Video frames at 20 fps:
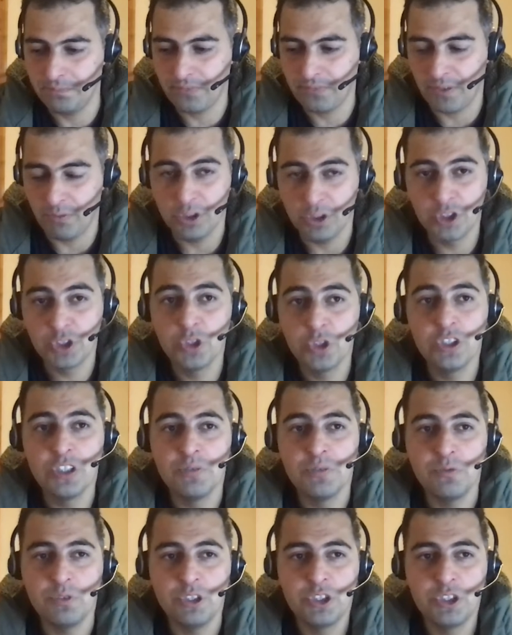which
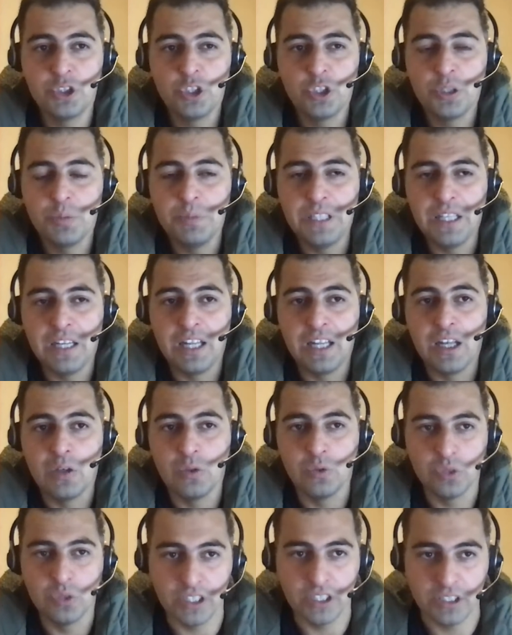shouldn't be
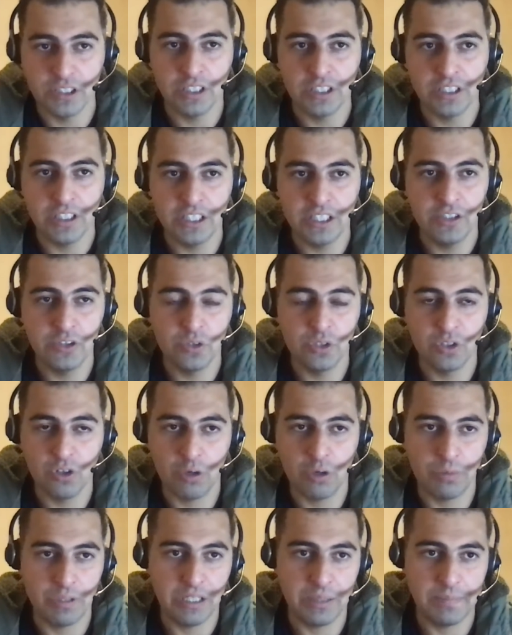allowed in your
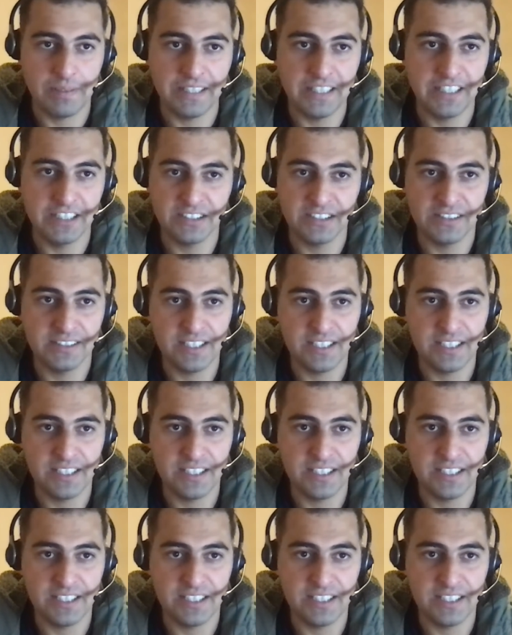normal application.